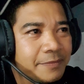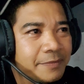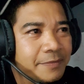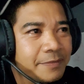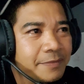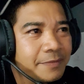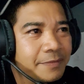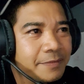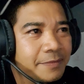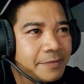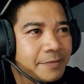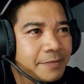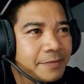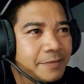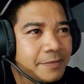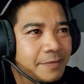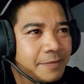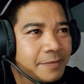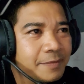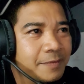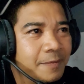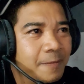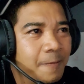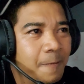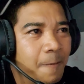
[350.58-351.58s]

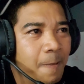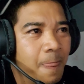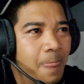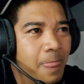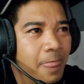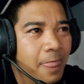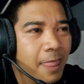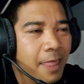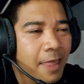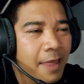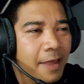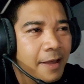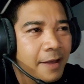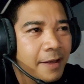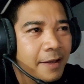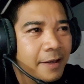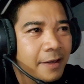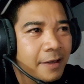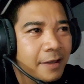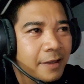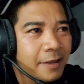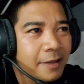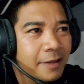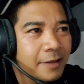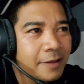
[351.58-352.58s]

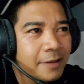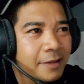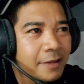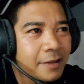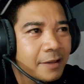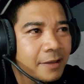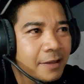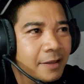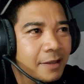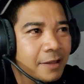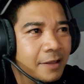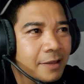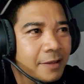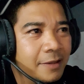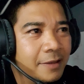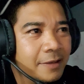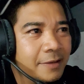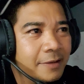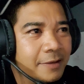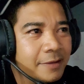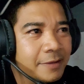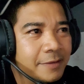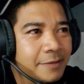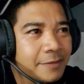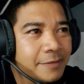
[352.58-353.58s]

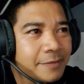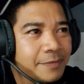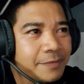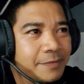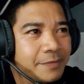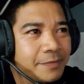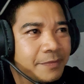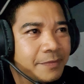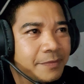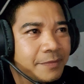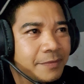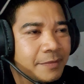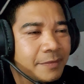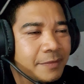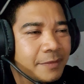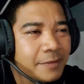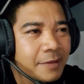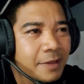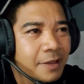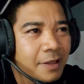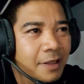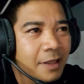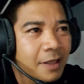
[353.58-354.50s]
(no one is talking)